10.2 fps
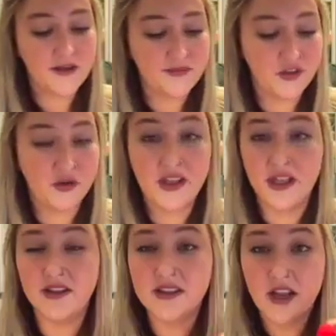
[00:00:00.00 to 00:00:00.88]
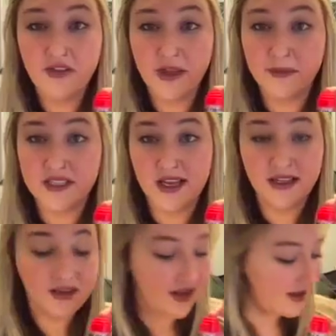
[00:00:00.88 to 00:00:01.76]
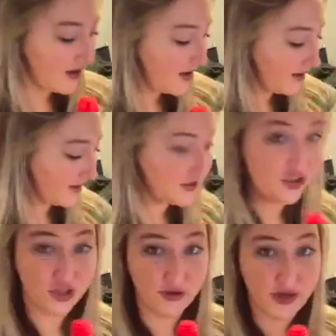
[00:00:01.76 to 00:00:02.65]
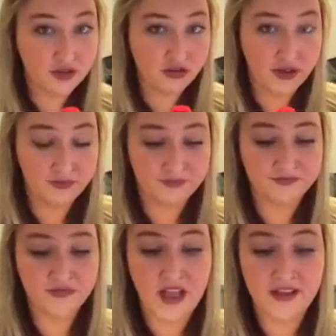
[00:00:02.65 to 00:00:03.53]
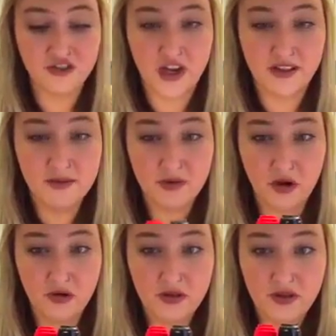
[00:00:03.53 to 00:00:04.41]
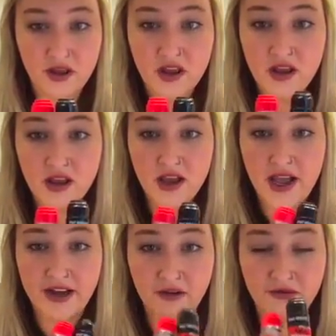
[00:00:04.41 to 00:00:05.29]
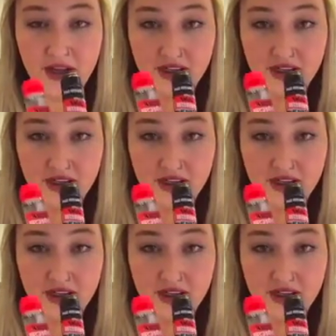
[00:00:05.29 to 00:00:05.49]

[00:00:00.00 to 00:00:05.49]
you can get this off Amazon. These two, actually. I've tried them both. I don't find a